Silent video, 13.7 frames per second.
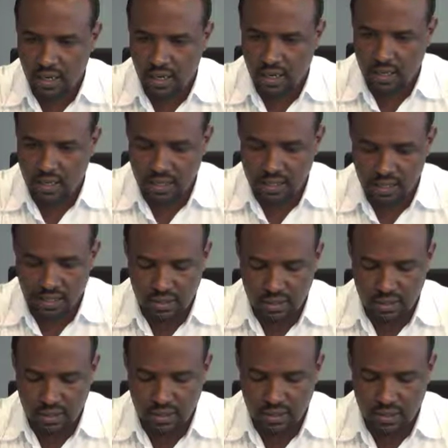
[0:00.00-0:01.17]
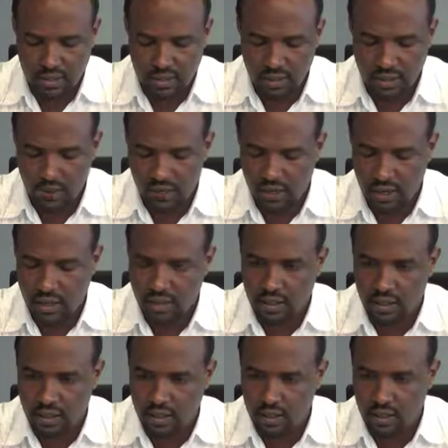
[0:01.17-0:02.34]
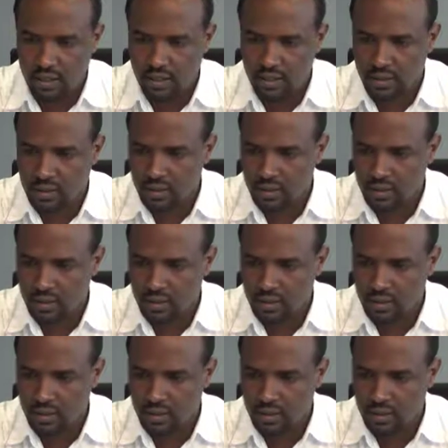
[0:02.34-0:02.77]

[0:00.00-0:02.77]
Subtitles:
And as it is defined, actually